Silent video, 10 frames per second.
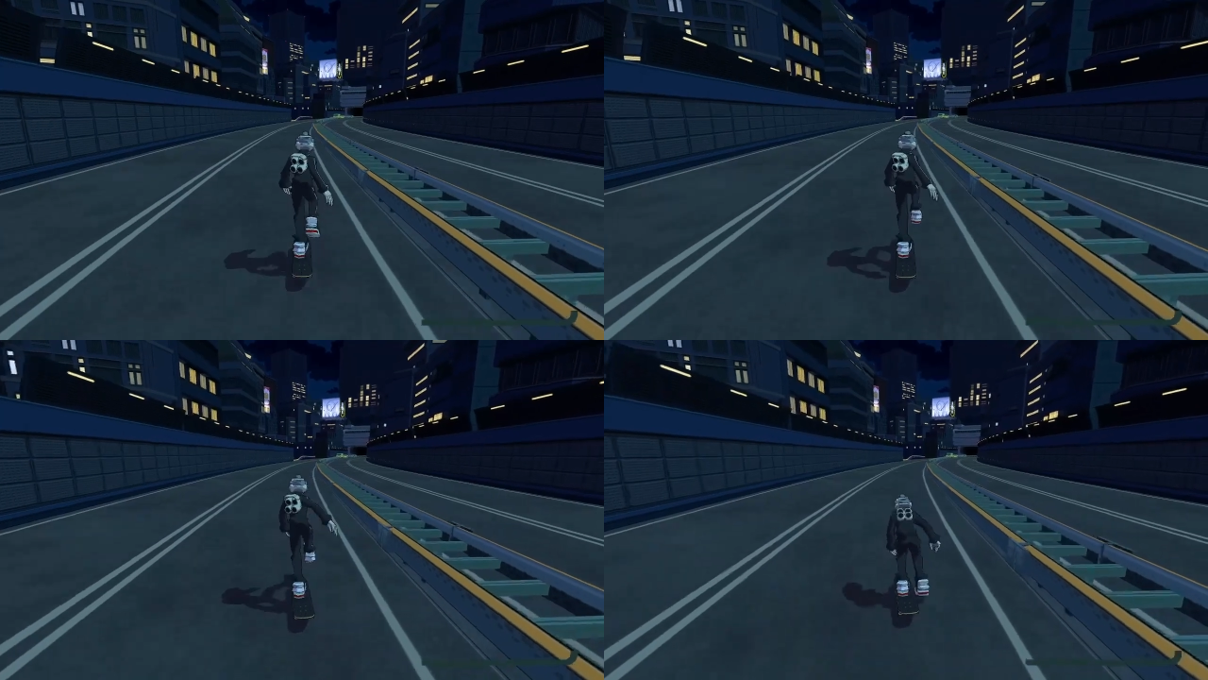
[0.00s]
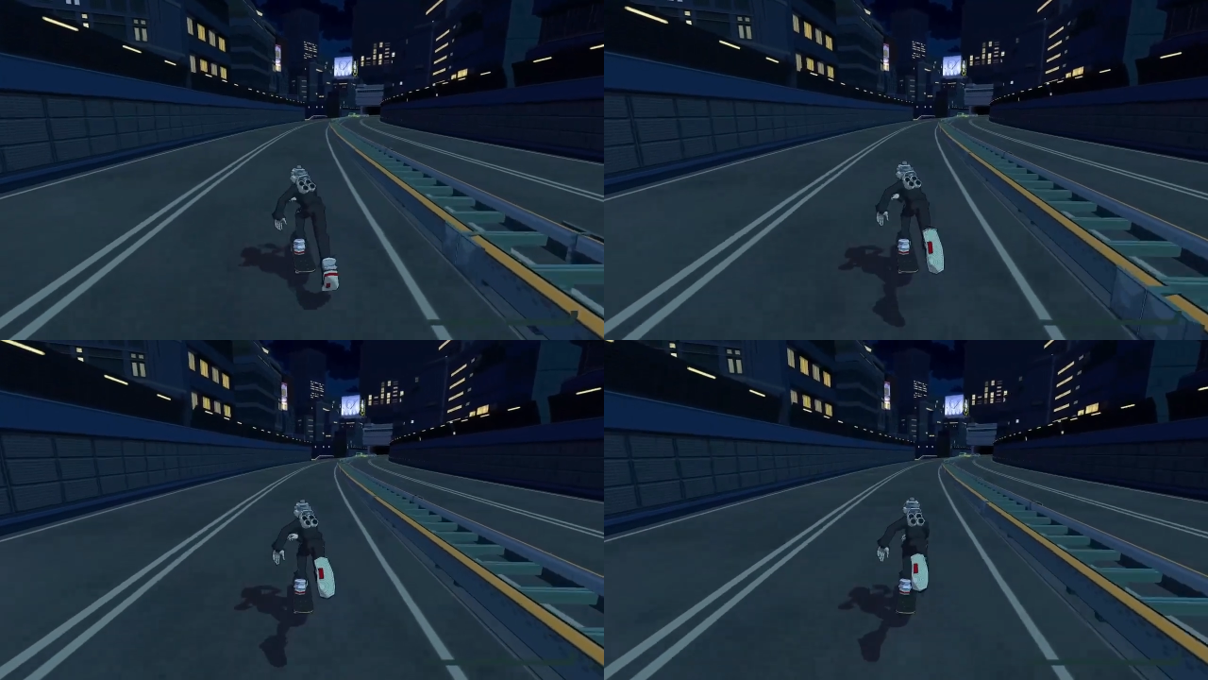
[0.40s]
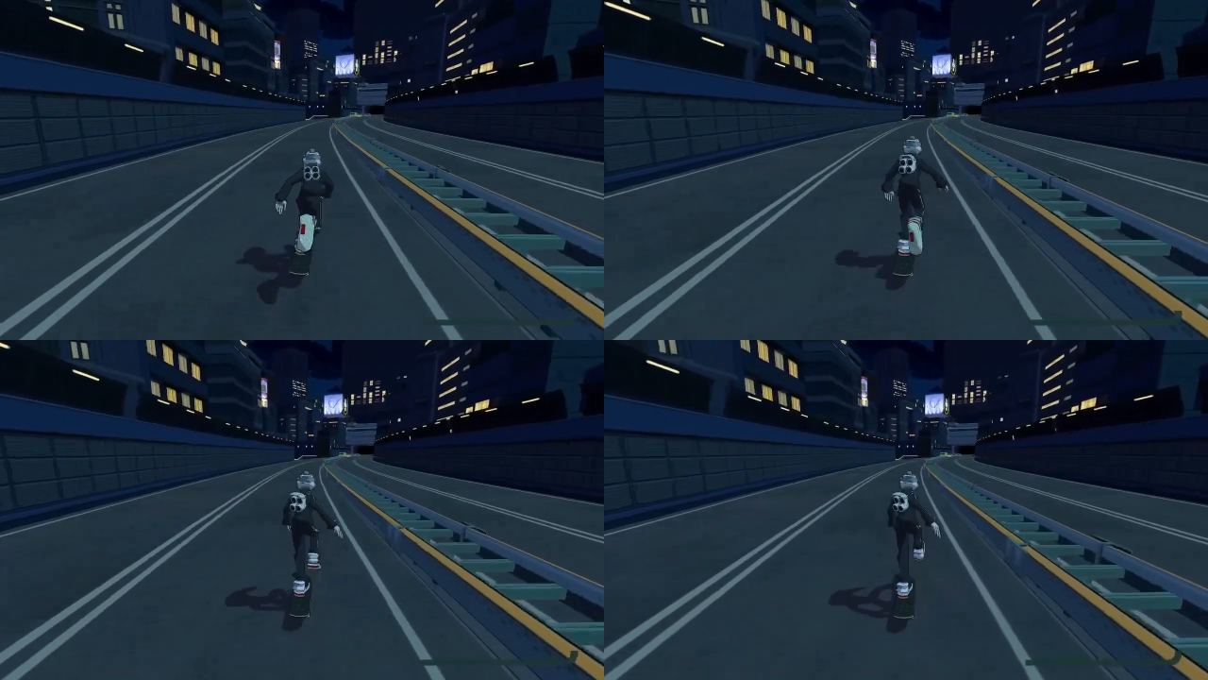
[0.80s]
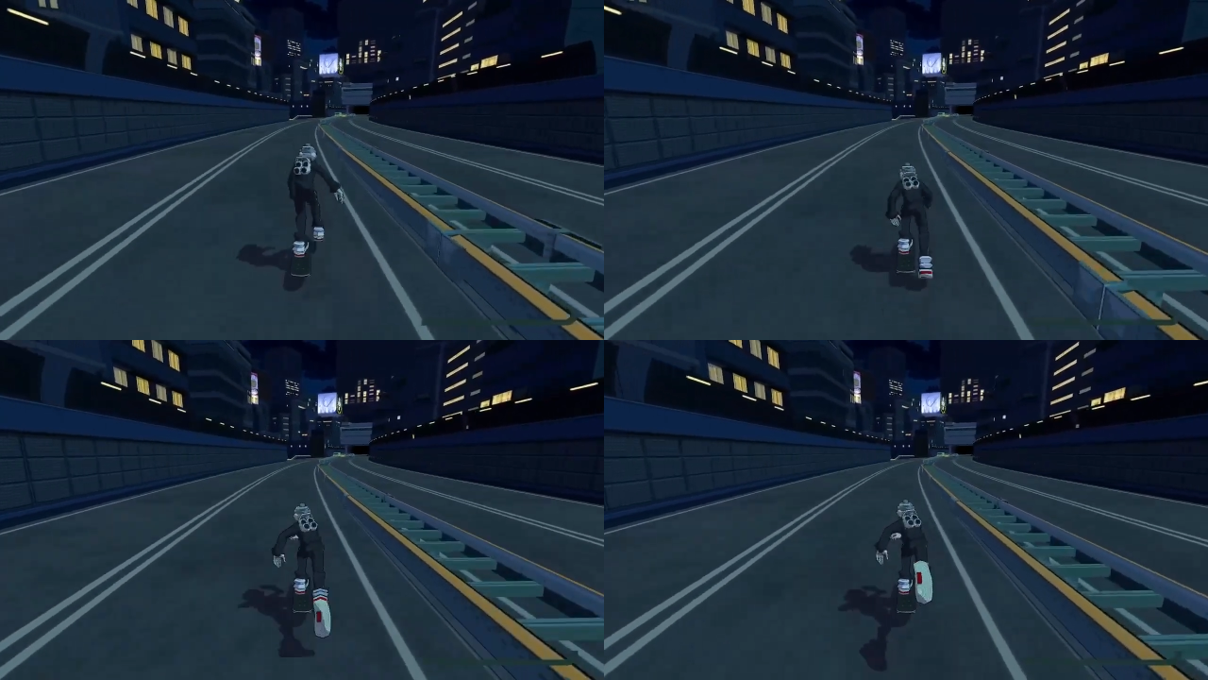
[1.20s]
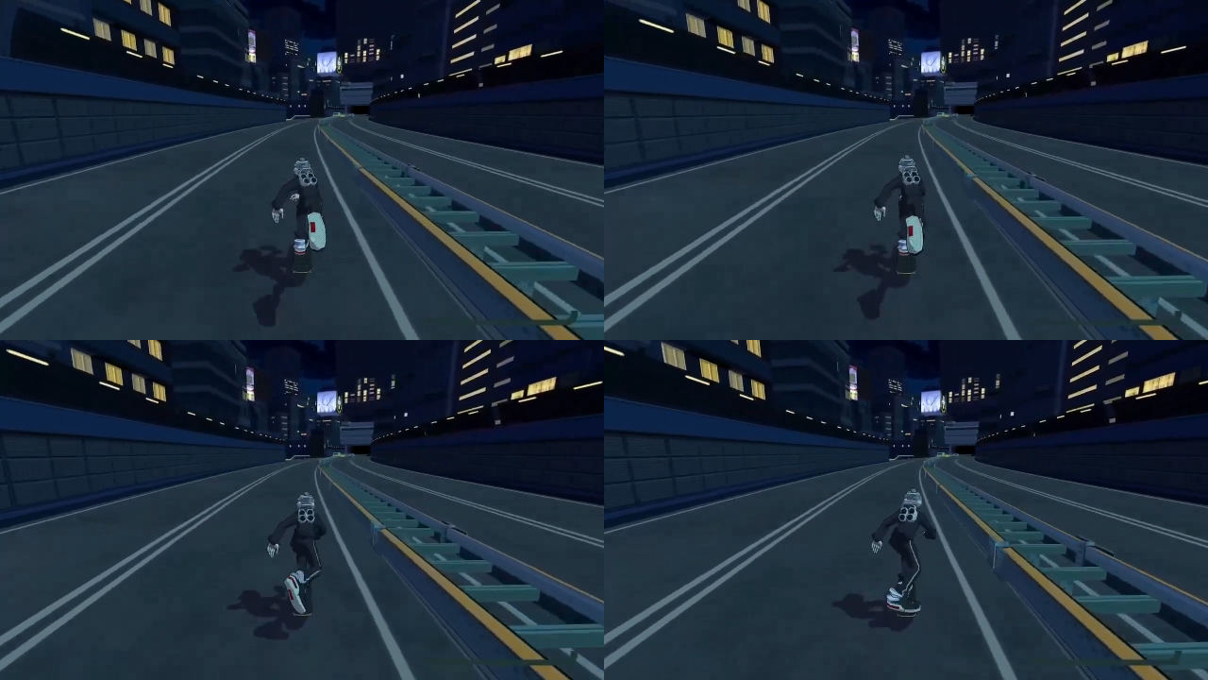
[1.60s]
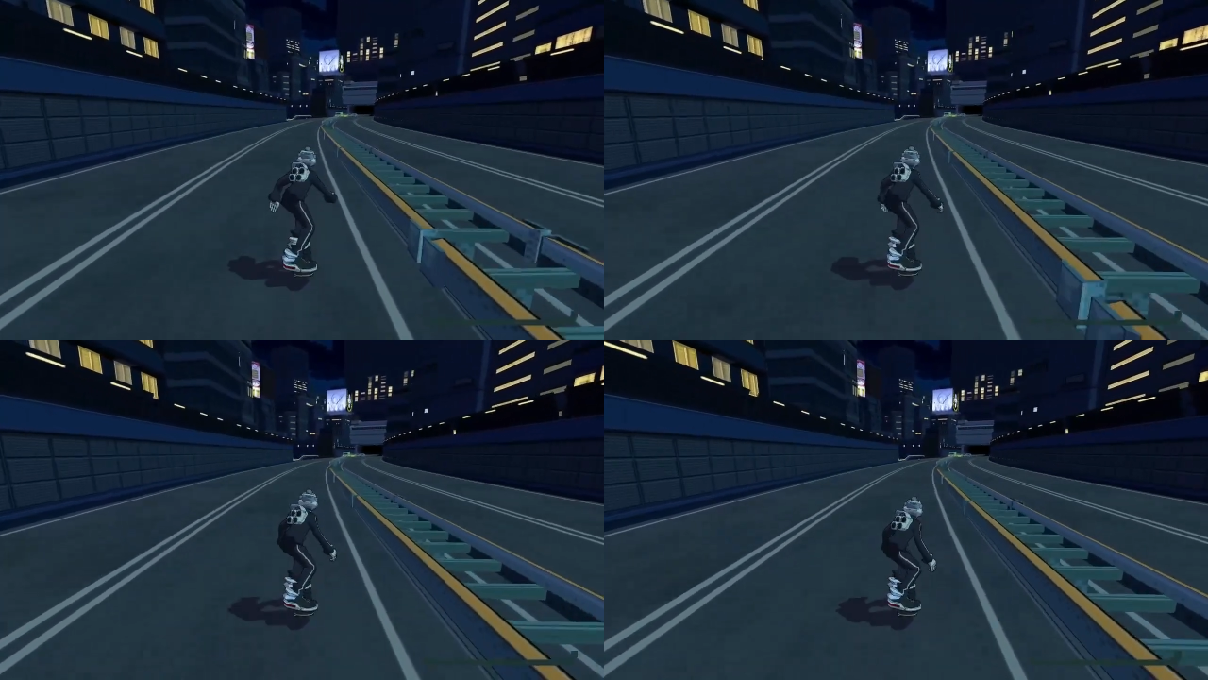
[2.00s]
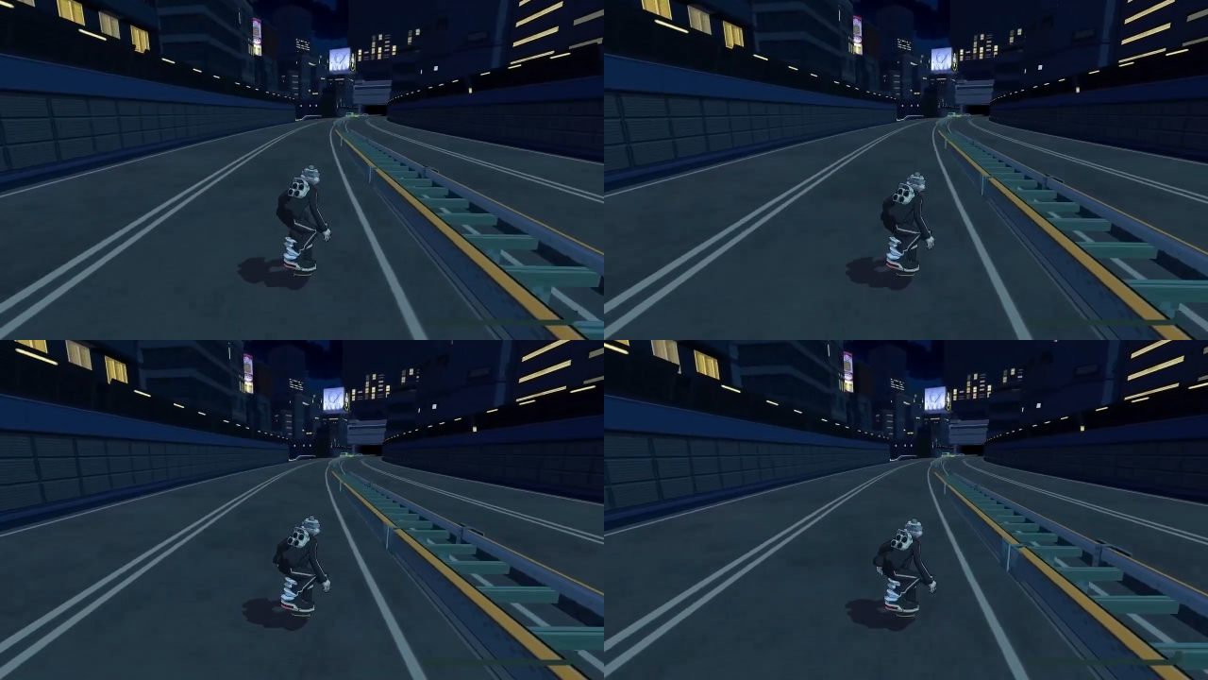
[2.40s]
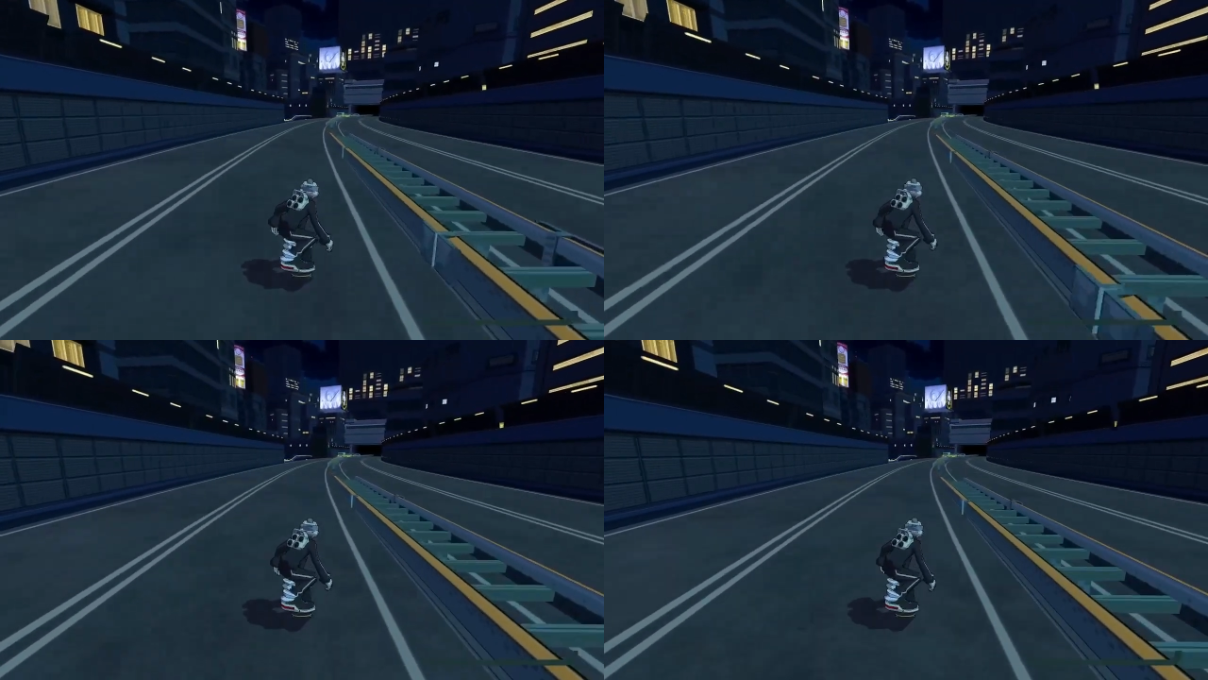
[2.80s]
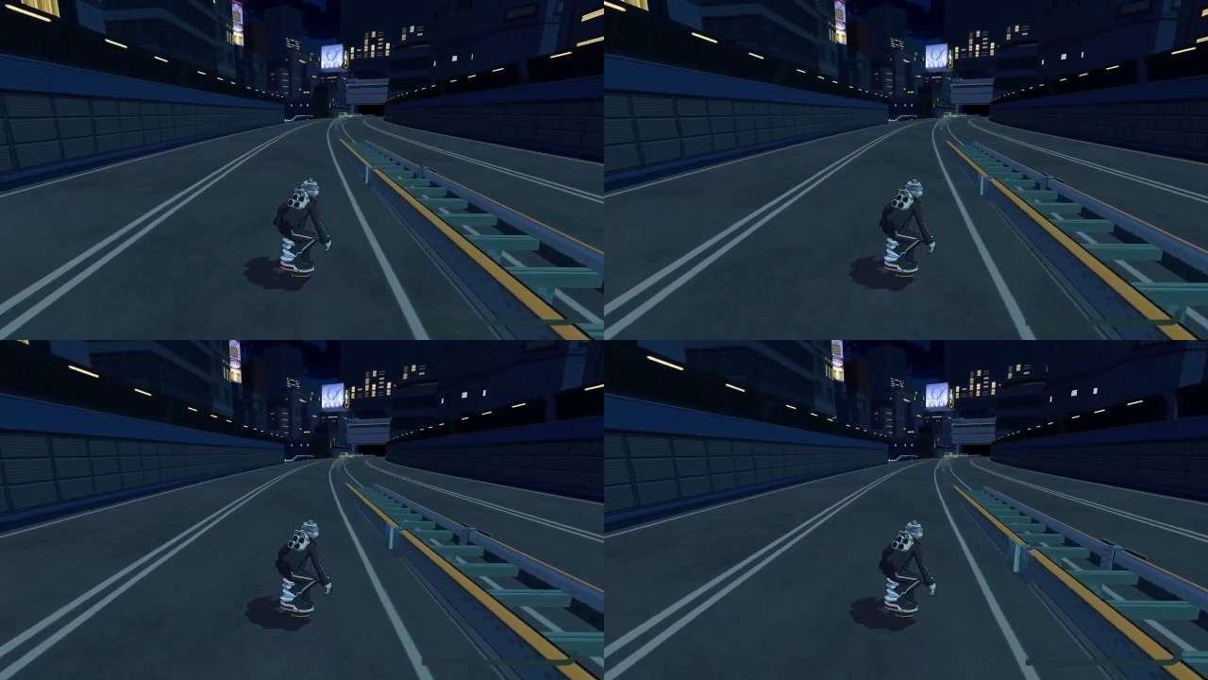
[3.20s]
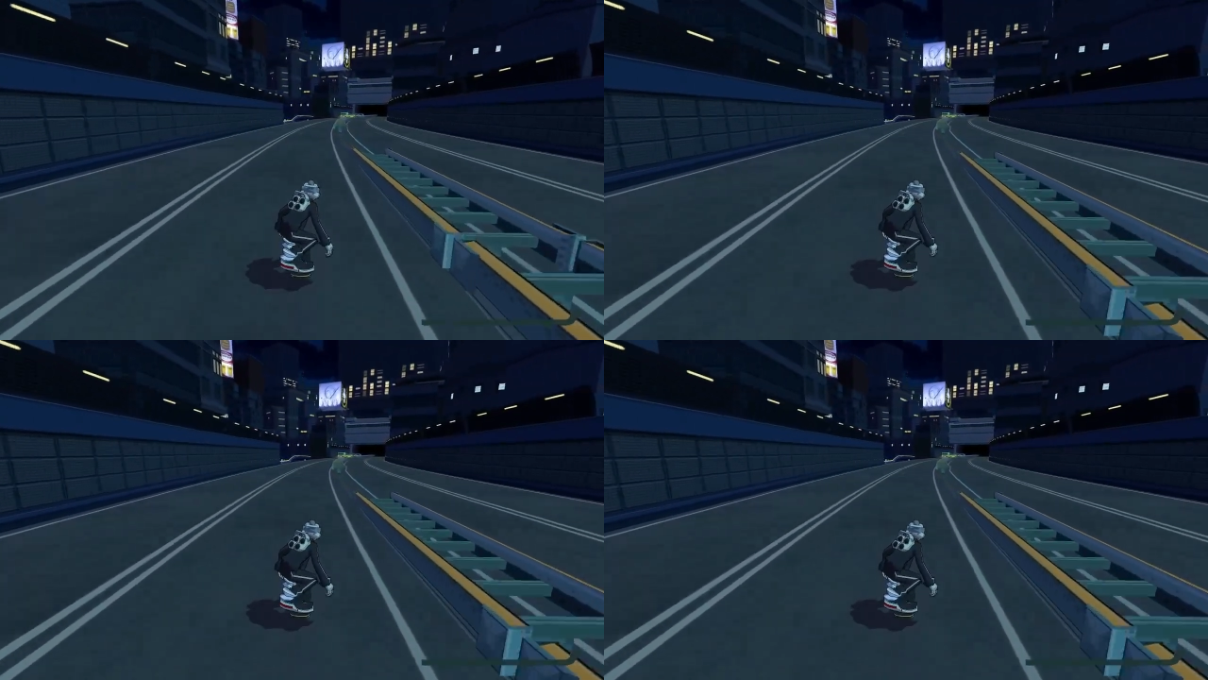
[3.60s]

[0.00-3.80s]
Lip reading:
Nobody's mouth can be seen.